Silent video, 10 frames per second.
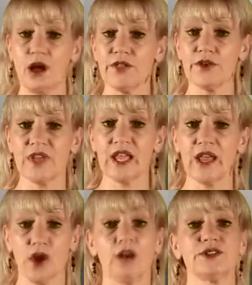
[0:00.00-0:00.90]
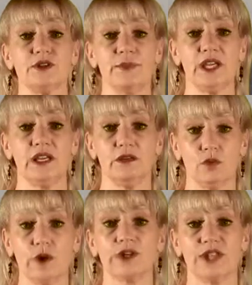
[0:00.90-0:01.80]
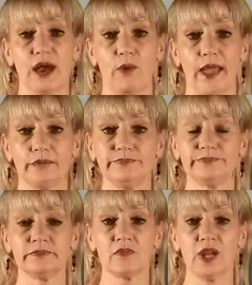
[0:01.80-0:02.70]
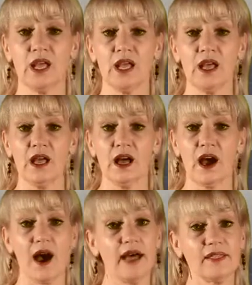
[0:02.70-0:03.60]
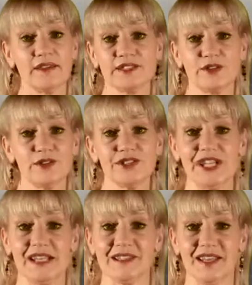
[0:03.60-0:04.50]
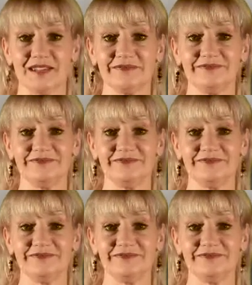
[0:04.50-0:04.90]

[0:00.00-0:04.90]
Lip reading: although they can also be worked that way. I love social dancing,